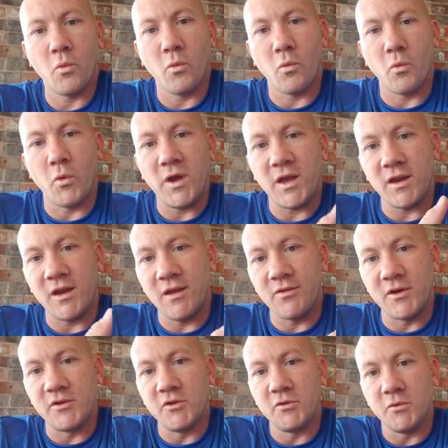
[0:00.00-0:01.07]
we can
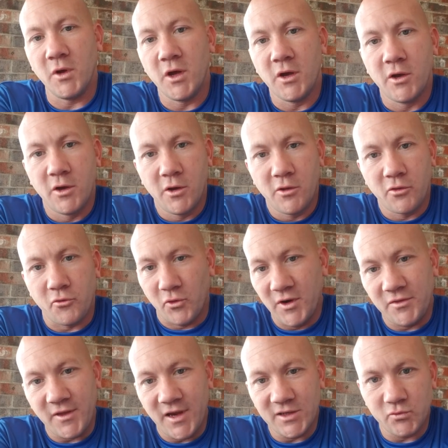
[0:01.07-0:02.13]
either do three
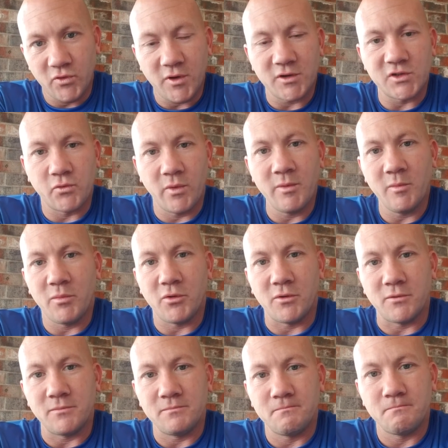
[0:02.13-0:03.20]
things with our swimming
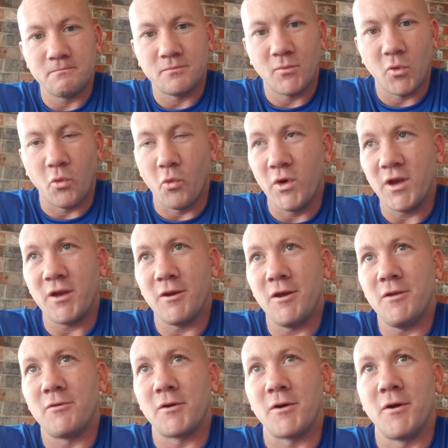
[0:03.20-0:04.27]
pool. We can
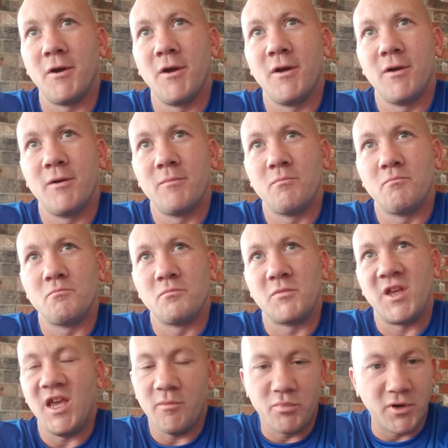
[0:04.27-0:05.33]
either
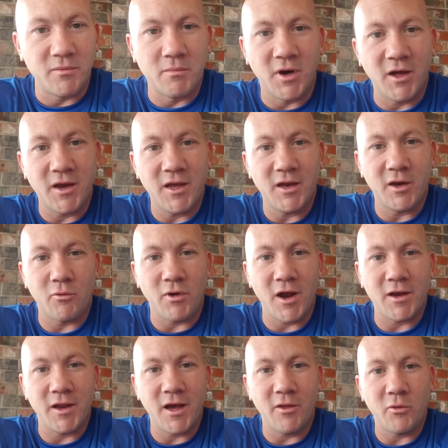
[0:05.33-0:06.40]
keep putting money in it
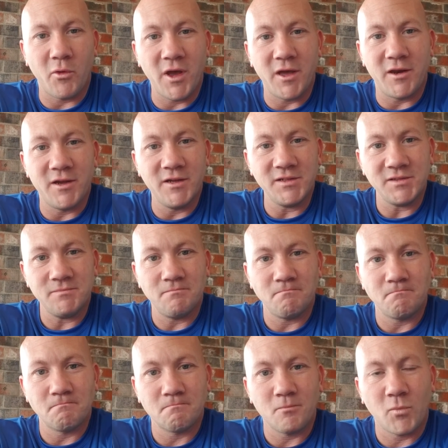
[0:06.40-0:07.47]
right now the way it is,
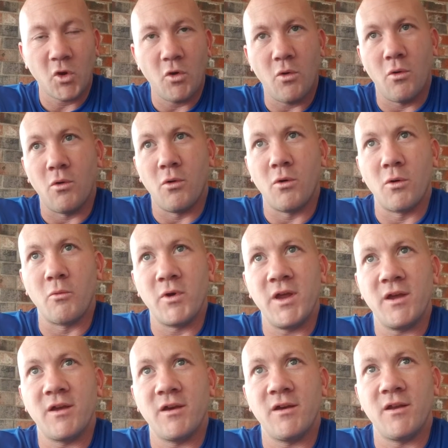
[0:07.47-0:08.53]
or
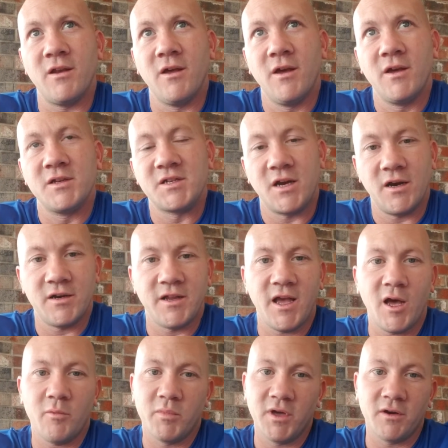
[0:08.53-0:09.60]
we could tear it
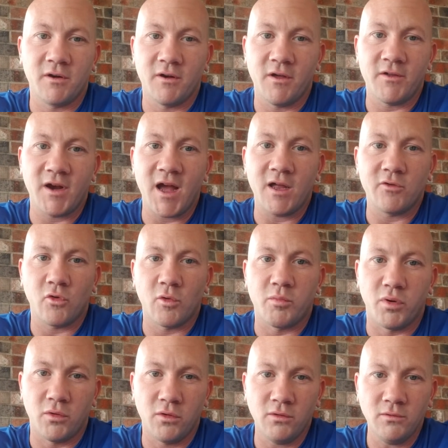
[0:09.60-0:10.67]
down, build another outdoor
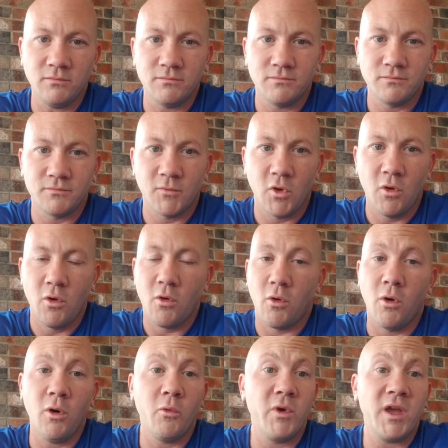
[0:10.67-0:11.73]
pool,
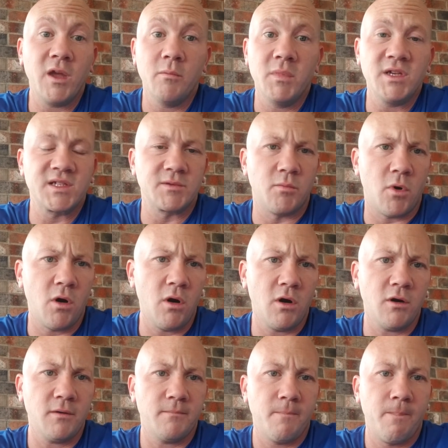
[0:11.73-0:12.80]
or we can be smart,